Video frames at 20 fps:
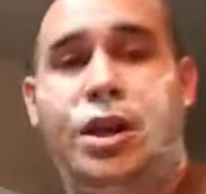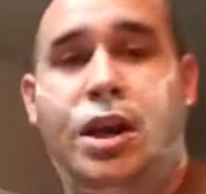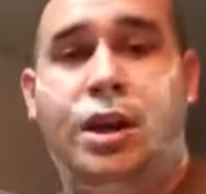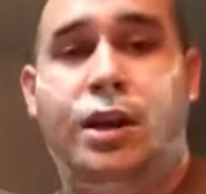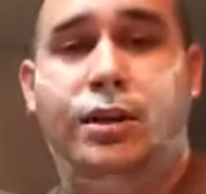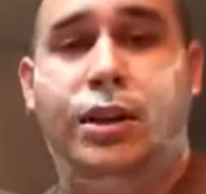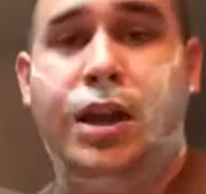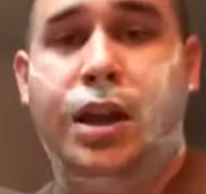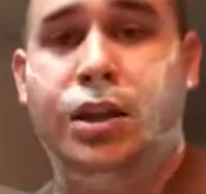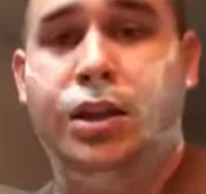
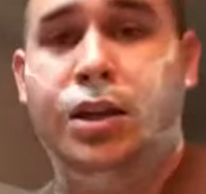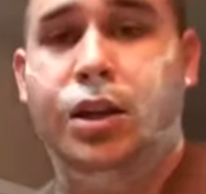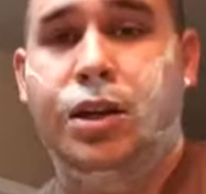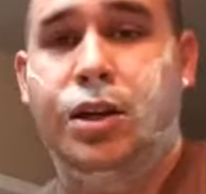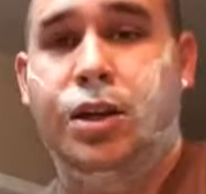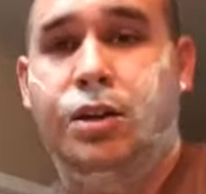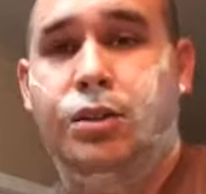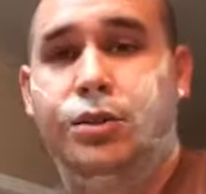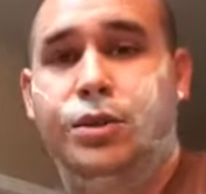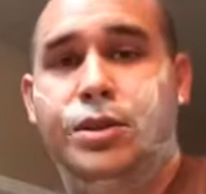I got
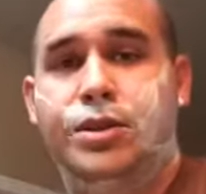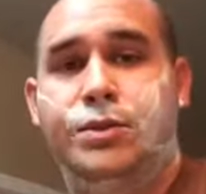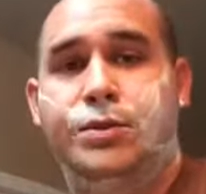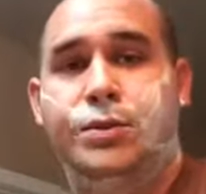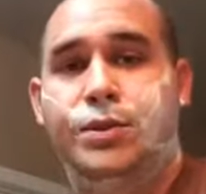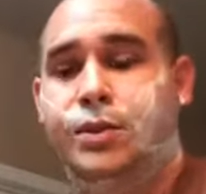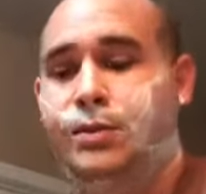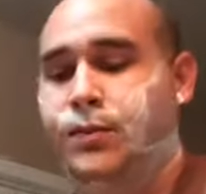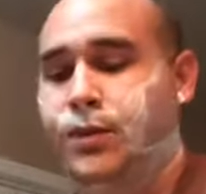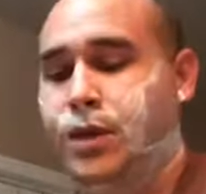lucky on this
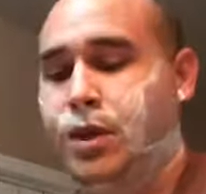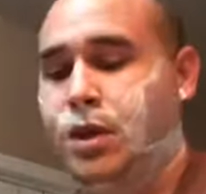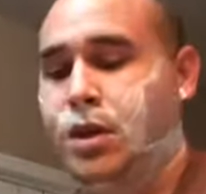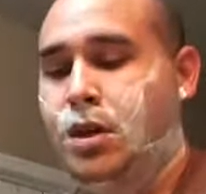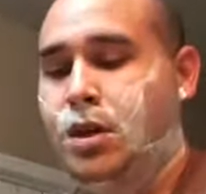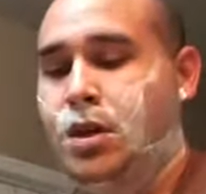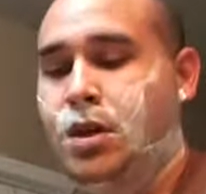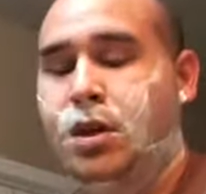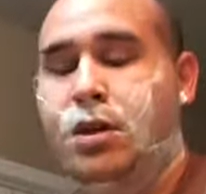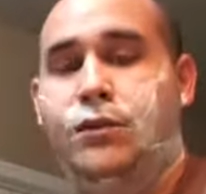one
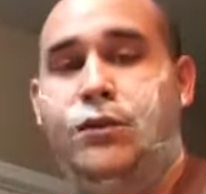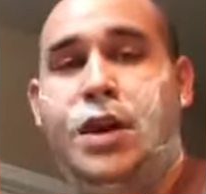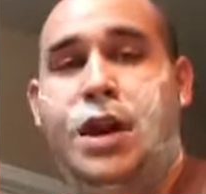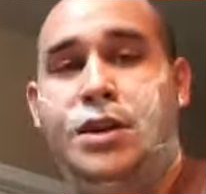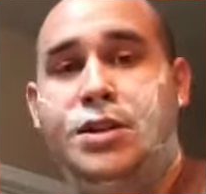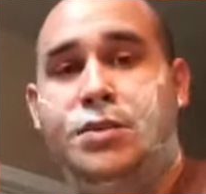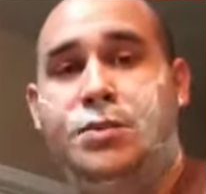and found